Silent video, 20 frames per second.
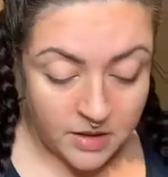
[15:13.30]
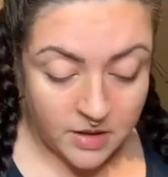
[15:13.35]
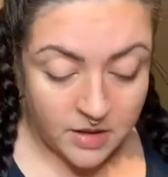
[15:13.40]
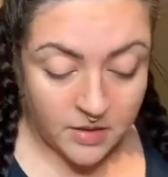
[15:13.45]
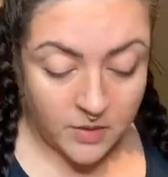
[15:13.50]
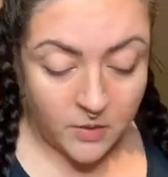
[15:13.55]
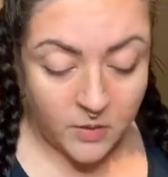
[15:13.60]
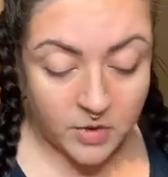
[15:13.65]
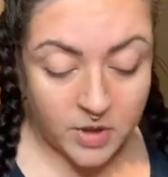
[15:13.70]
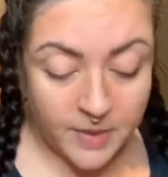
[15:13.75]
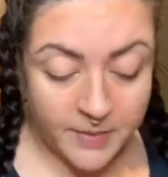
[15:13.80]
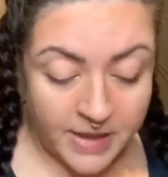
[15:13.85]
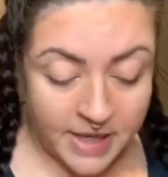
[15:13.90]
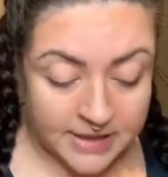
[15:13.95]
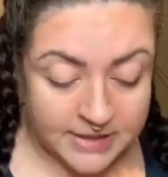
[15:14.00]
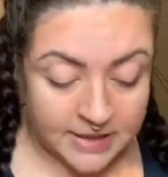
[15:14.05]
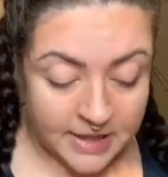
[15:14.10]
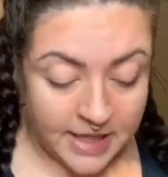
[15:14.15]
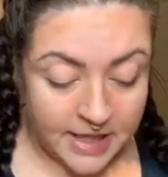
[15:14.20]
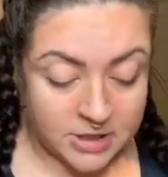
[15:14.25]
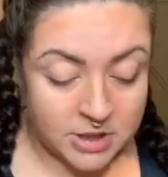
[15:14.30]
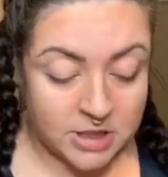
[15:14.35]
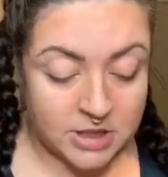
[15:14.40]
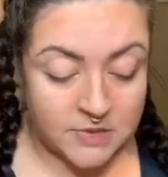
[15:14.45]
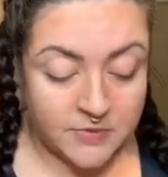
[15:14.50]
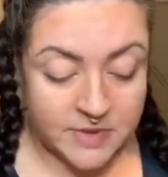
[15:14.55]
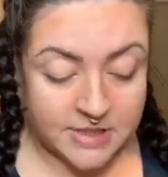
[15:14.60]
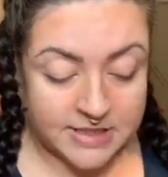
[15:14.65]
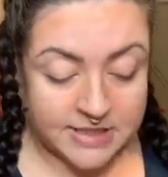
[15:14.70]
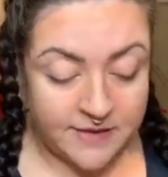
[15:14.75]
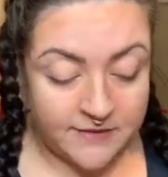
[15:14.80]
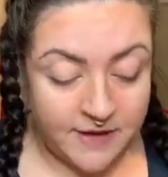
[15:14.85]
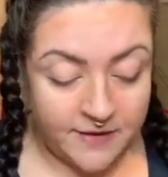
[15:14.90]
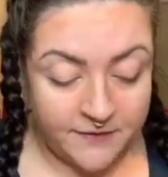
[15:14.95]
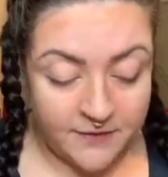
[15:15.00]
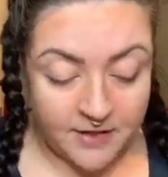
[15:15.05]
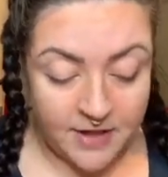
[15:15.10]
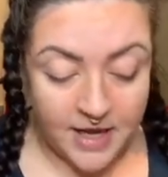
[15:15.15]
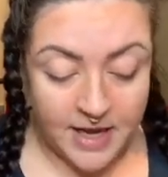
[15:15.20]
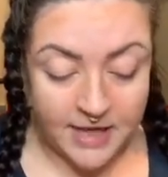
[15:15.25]
We'll come back to lashes. We're going to save that
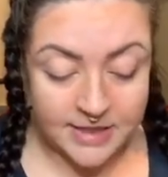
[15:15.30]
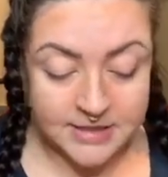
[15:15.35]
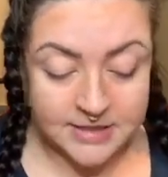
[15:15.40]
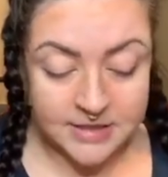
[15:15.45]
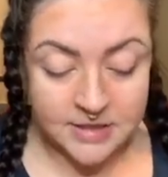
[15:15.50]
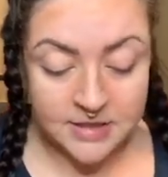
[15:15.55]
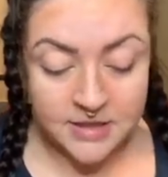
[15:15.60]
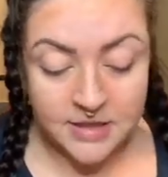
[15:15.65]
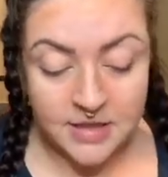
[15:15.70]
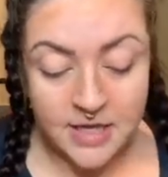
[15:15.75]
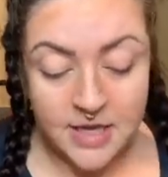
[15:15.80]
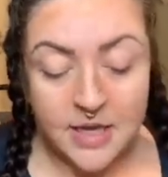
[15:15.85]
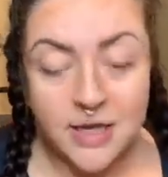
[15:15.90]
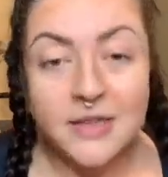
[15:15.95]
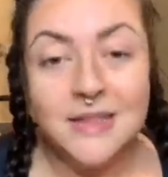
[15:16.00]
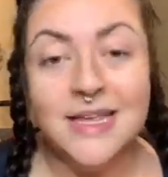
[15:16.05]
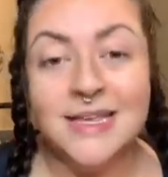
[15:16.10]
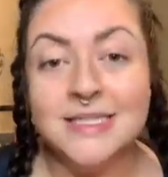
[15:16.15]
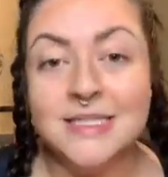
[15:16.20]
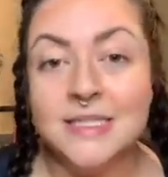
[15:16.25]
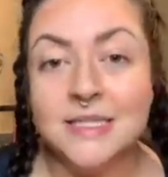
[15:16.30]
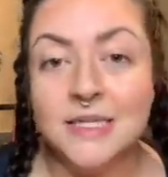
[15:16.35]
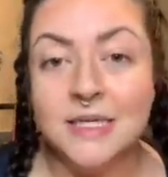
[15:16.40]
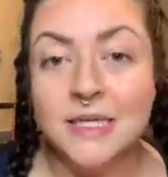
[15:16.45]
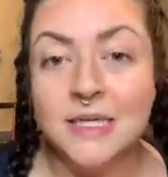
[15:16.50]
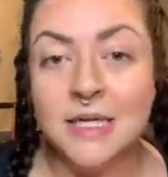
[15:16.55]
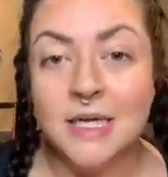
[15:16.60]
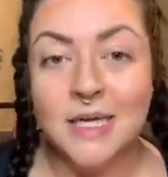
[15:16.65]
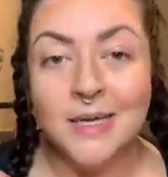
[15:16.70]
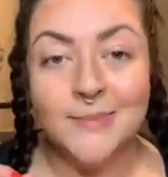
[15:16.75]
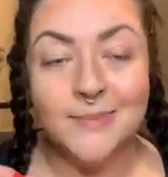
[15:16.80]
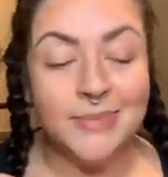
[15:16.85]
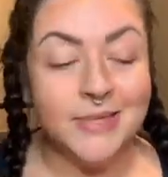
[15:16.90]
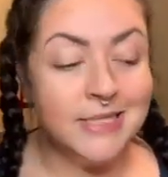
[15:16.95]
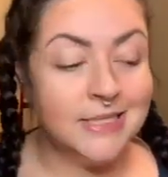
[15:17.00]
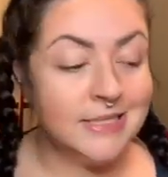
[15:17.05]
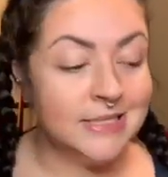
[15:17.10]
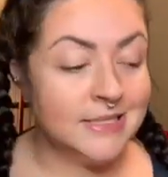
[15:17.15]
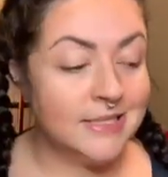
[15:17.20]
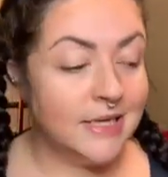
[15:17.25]
for last. That's the
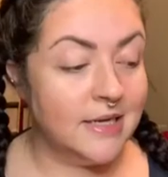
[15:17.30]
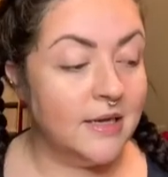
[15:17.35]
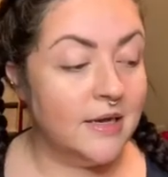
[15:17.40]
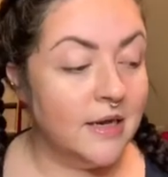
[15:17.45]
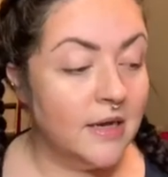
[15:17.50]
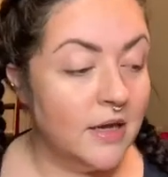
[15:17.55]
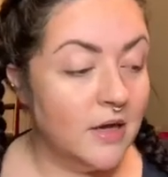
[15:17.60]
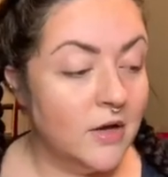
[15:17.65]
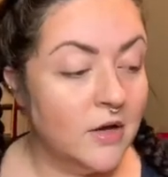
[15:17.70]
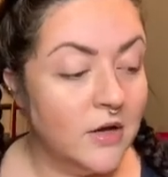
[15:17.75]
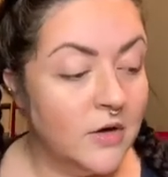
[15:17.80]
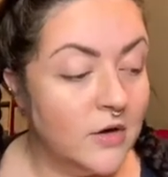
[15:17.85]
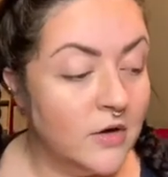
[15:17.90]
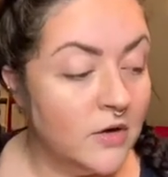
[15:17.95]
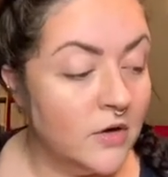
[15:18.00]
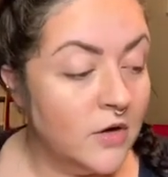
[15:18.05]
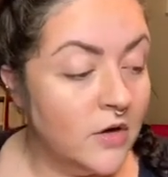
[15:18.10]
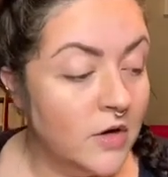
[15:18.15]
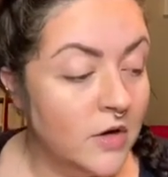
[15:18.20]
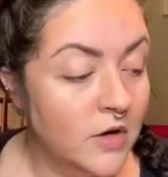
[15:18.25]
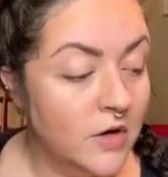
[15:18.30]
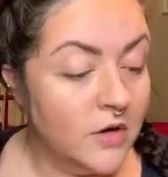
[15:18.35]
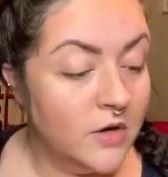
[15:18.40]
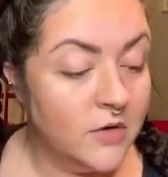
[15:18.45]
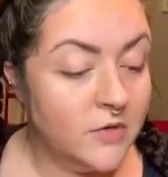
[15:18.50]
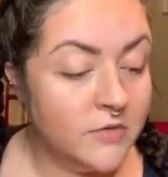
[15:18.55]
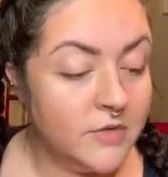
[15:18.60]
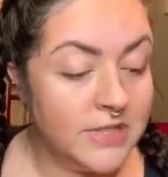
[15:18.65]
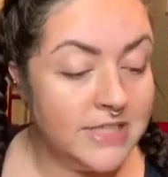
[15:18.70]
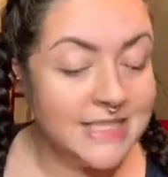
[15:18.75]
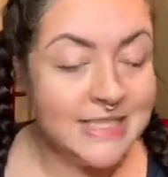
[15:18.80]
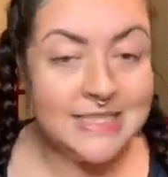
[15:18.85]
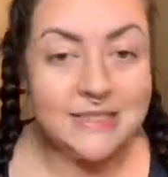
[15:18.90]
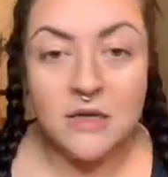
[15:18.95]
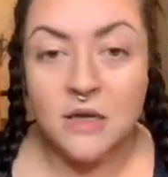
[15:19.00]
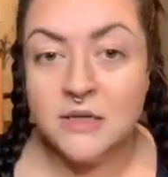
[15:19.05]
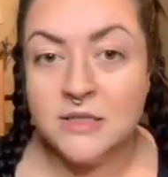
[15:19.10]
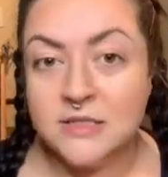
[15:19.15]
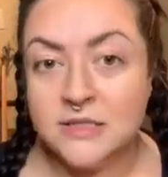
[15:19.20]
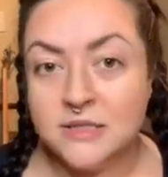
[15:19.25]
pièce de
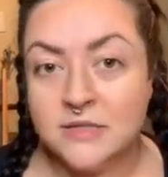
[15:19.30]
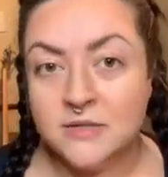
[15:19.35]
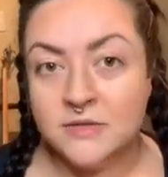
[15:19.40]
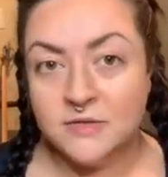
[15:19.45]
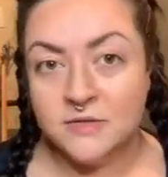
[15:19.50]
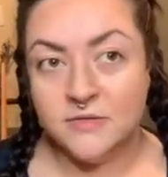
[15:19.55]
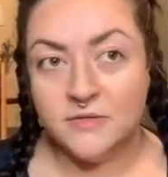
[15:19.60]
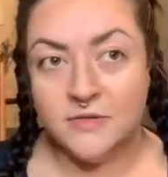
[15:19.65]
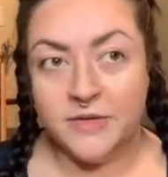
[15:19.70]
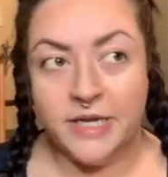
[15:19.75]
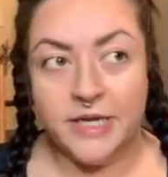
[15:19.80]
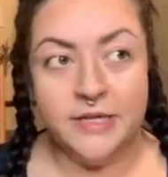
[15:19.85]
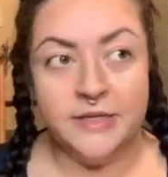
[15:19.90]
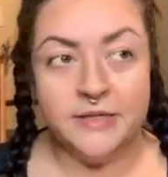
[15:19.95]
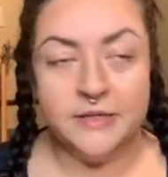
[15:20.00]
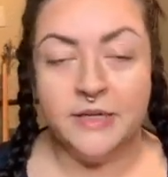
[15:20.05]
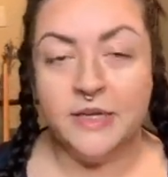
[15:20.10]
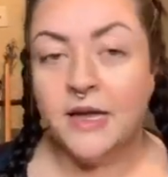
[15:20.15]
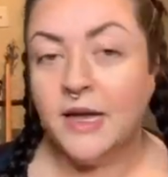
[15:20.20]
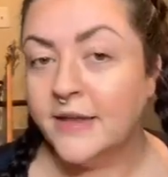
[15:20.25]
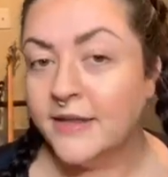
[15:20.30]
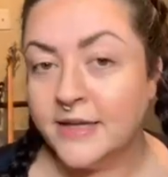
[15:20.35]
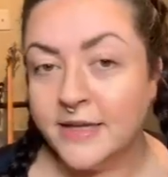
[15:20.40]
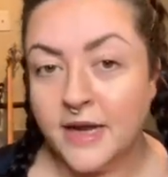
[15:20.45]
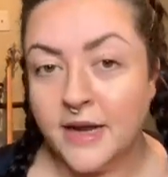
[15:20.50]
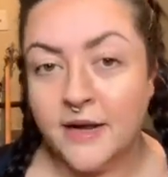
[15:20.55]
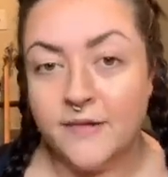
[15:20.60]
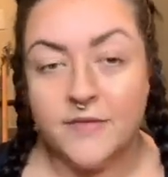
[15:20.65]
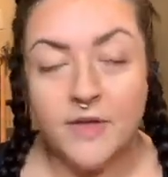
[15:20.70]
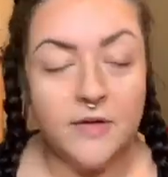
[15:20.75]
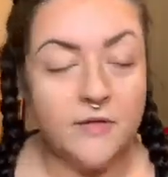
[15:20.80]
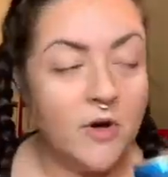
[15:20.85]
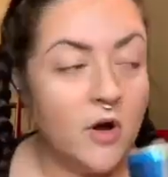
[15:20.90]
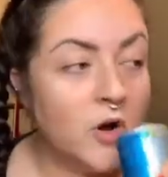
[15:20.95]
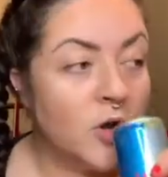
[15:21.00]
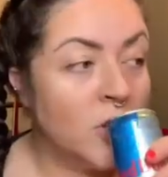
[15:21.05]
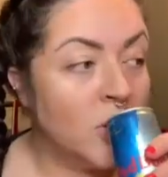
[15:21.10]
résistance, right? I think I have that wrong.